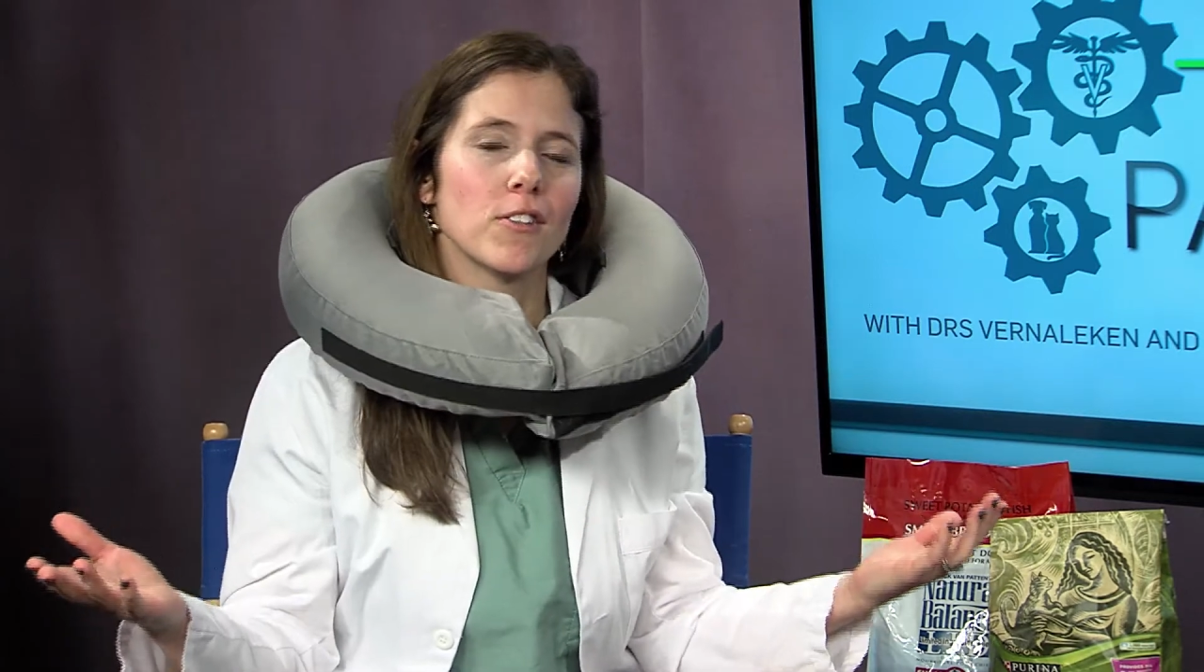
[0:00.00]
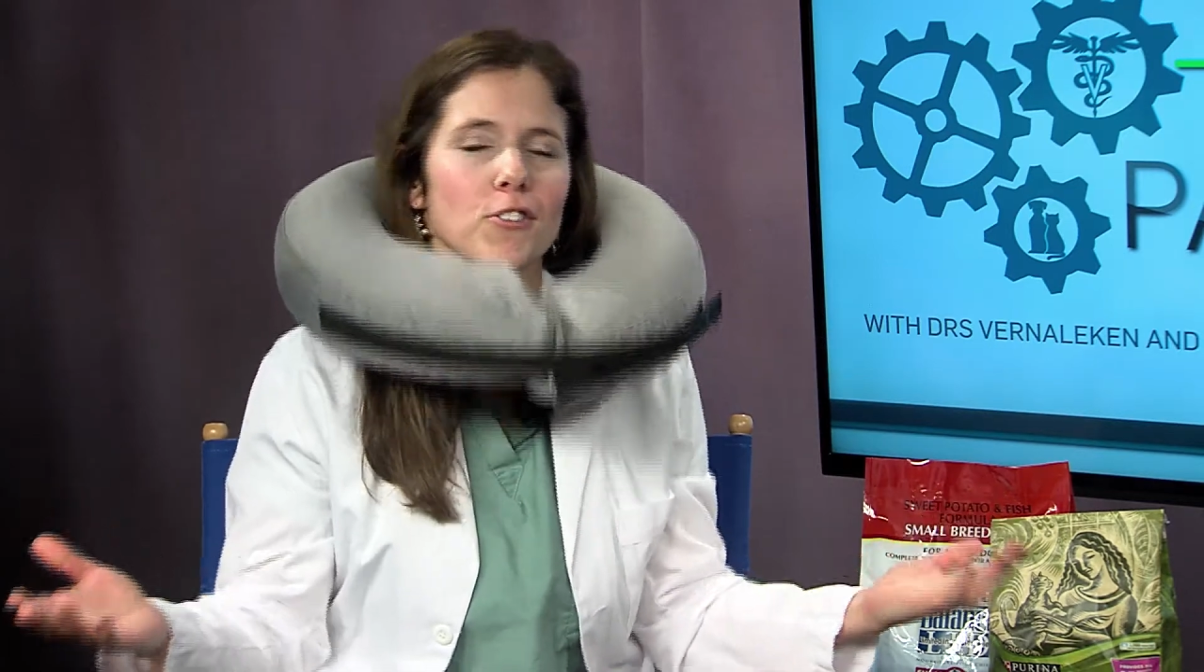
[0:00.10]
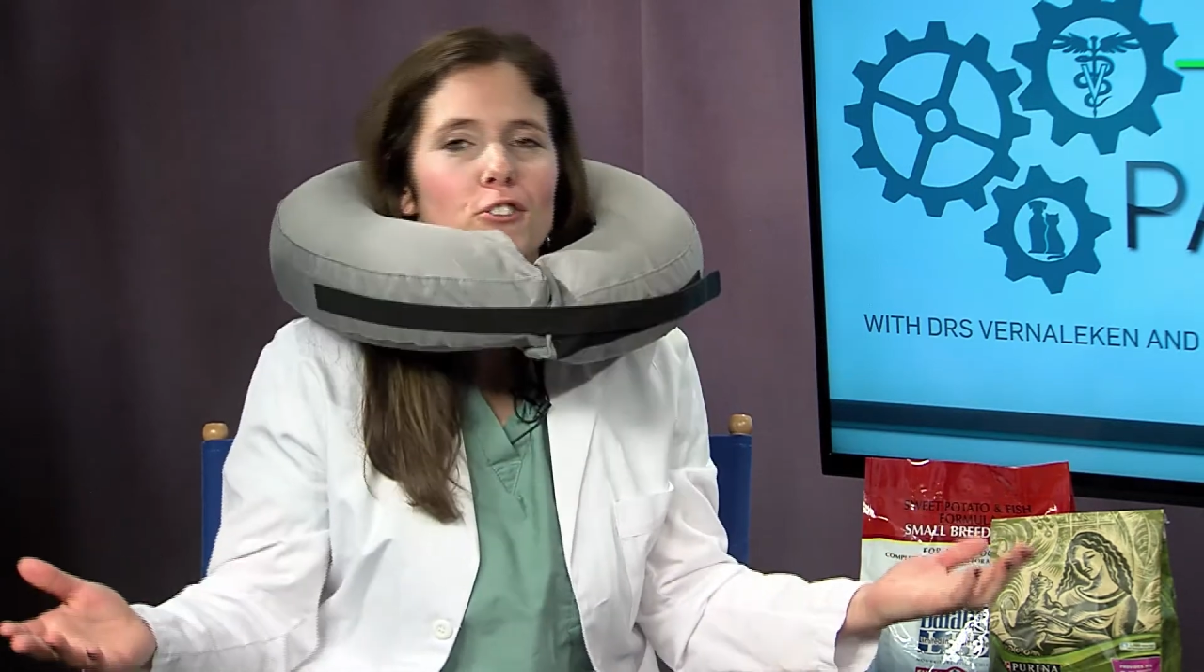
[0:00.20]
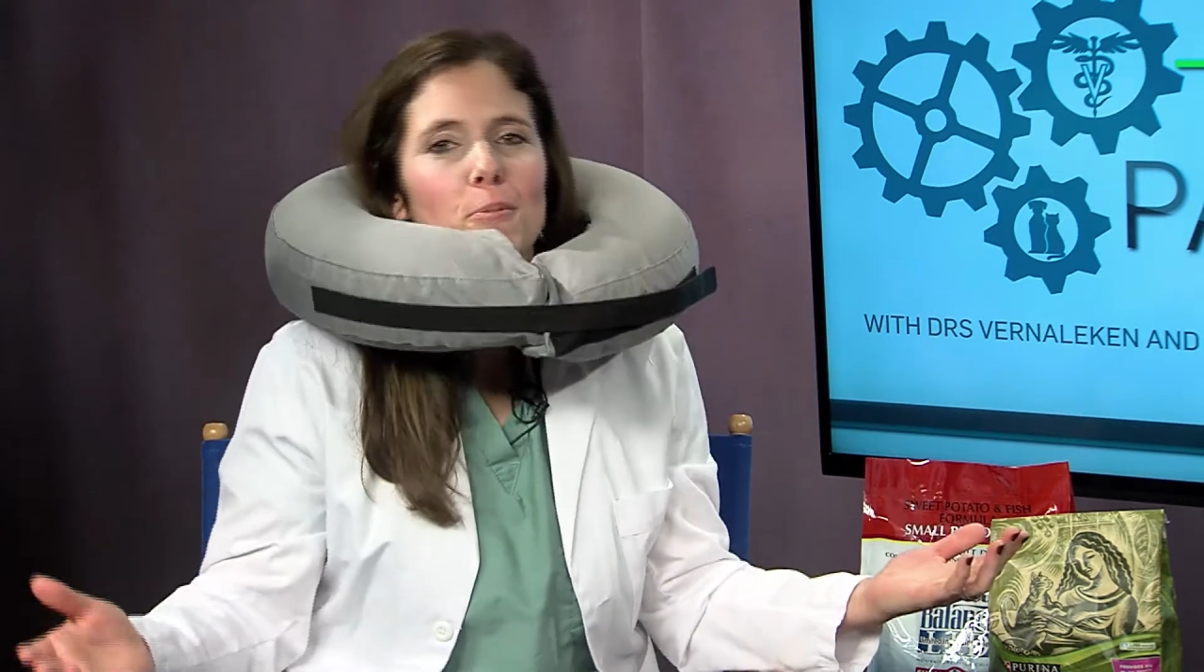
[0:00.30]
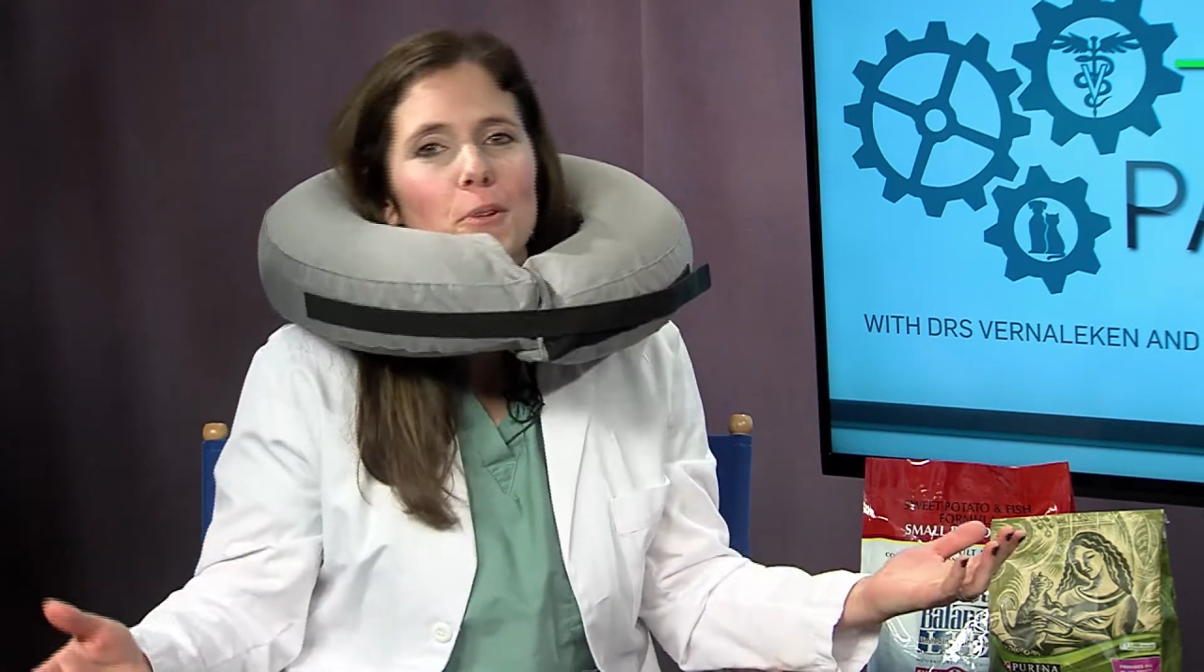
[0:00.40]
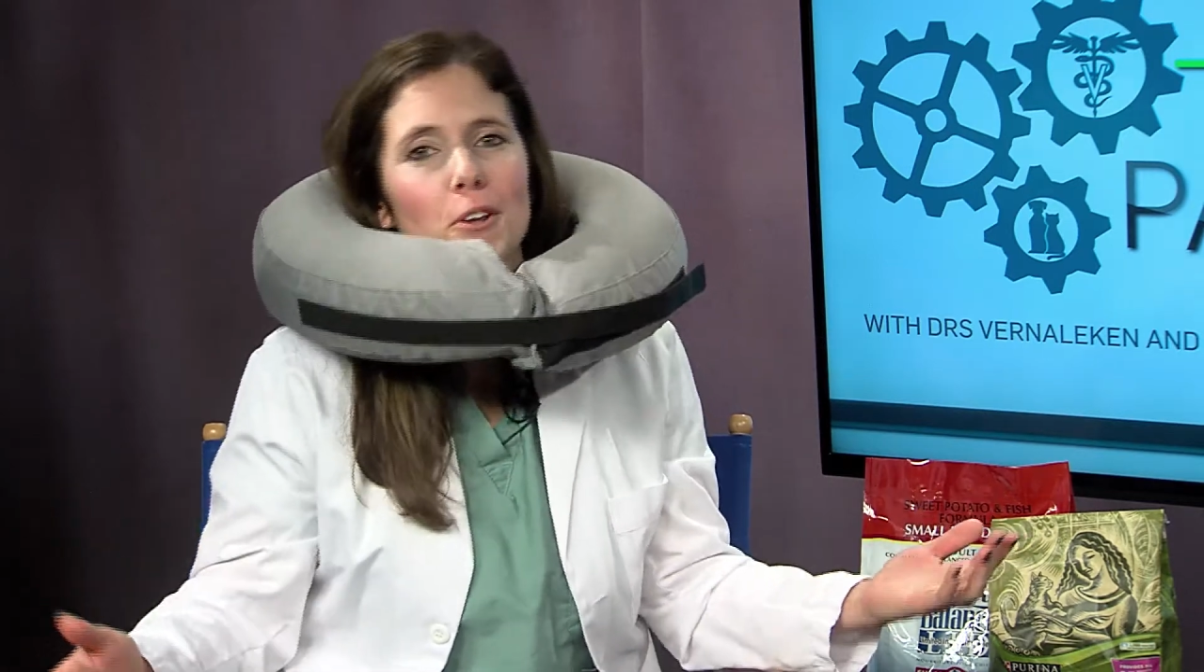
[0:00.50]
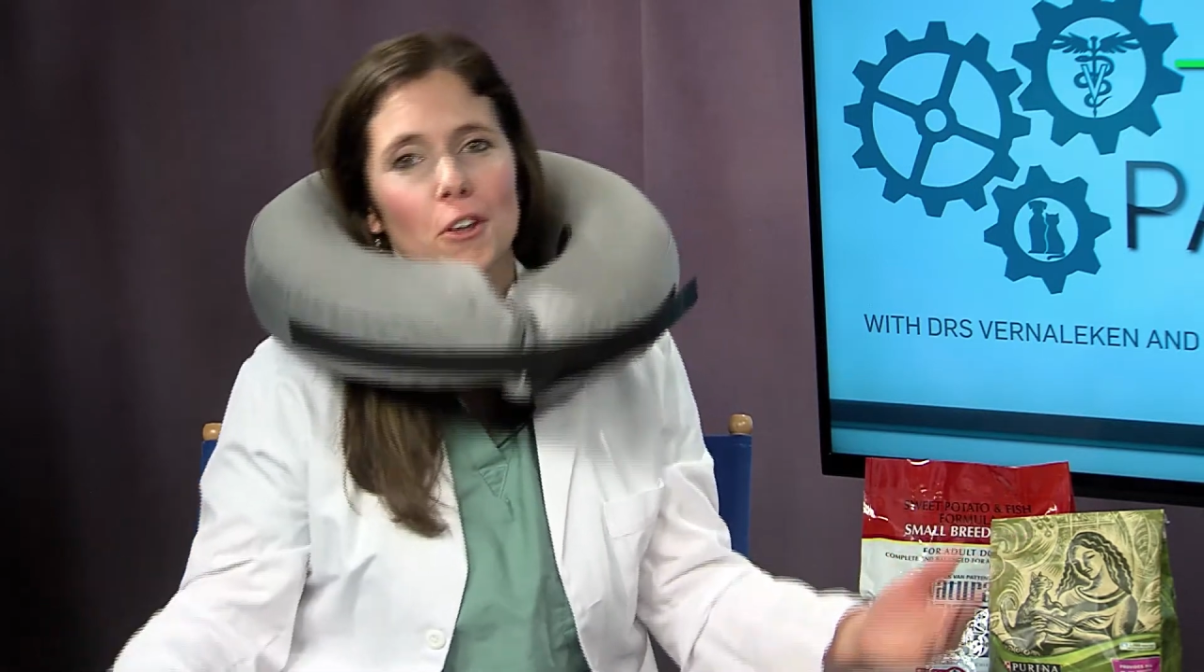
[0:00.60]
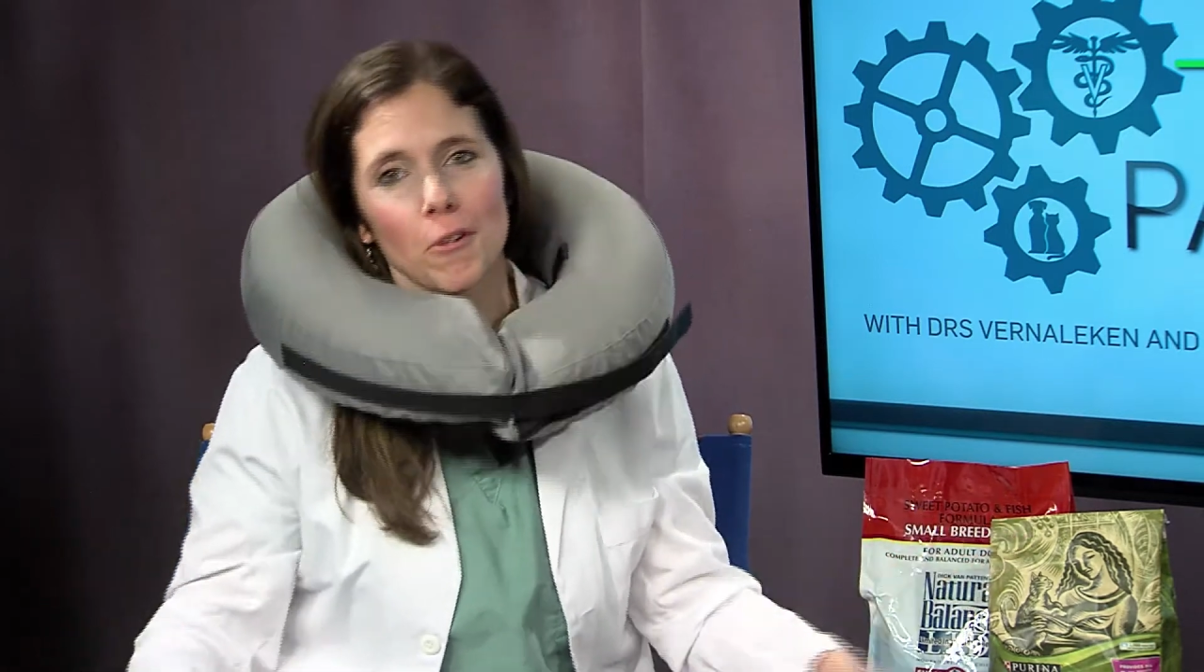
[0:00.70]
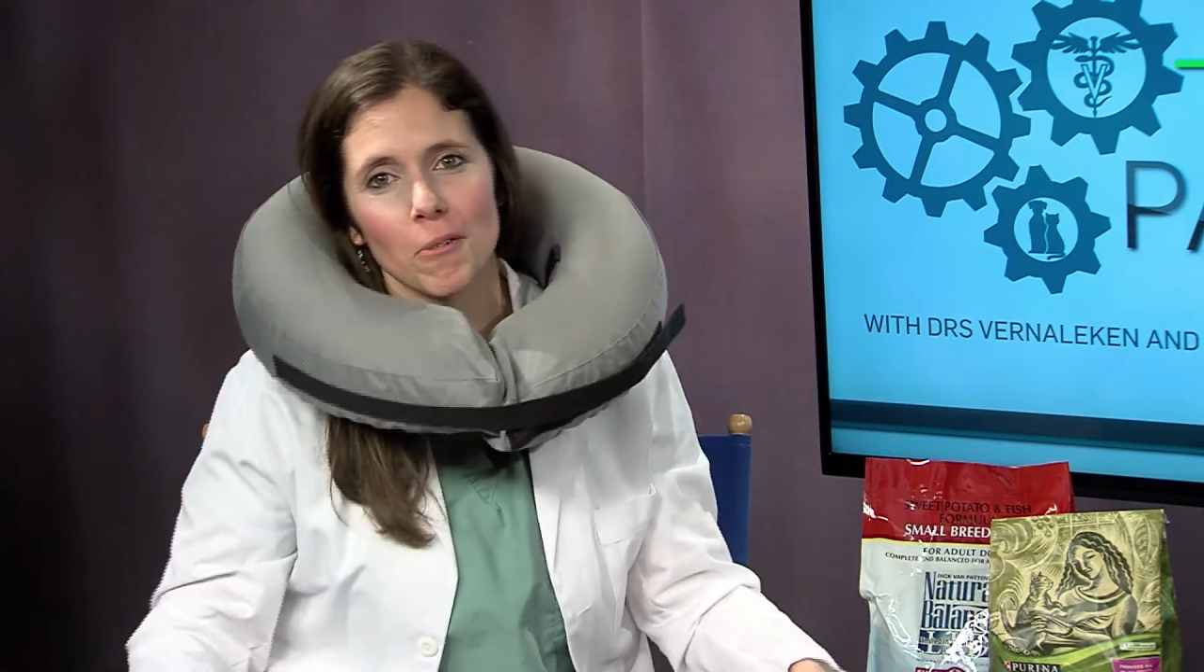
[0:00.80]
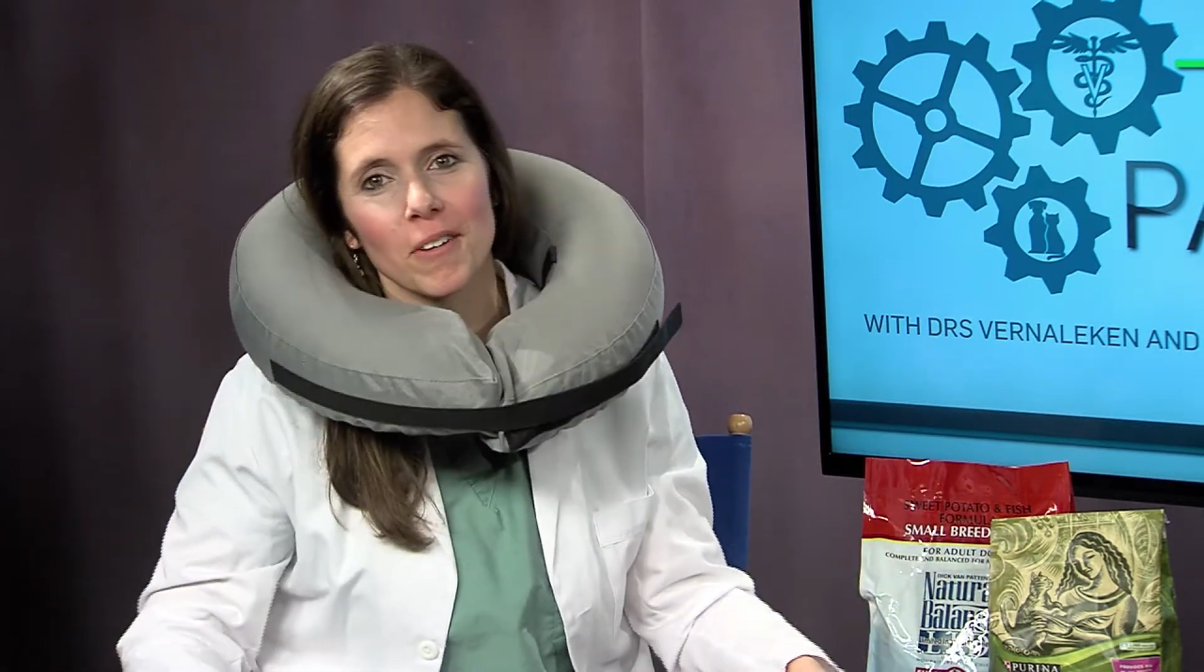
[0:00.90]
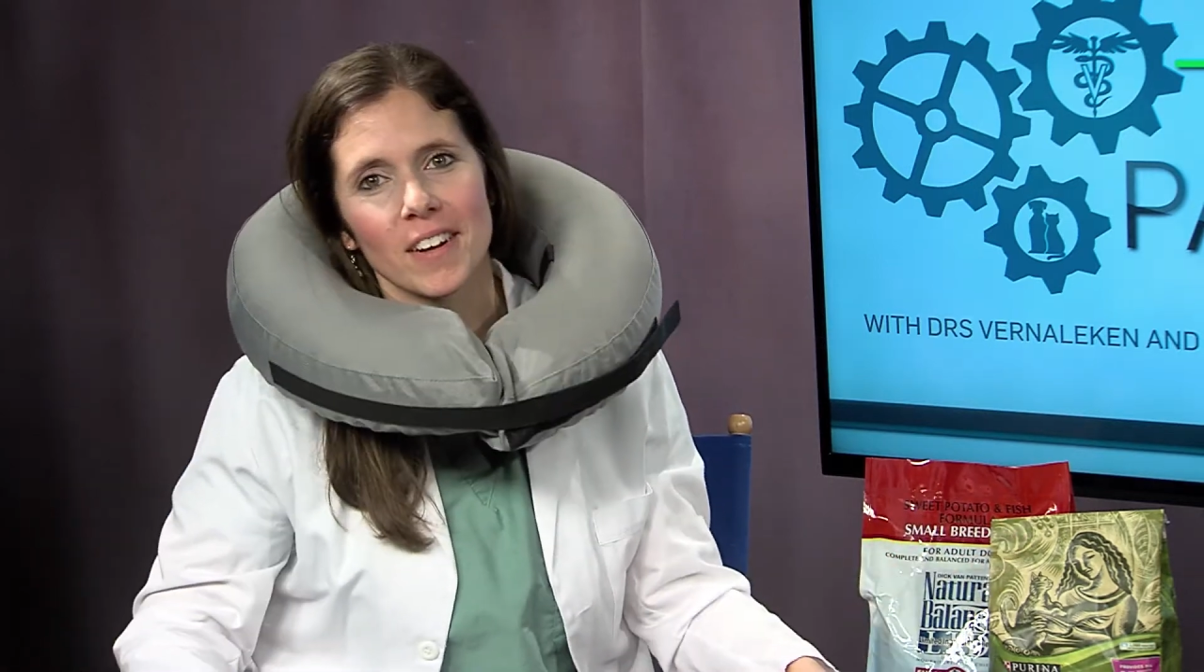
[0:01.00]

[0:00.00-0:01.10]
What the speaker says: They're super cute.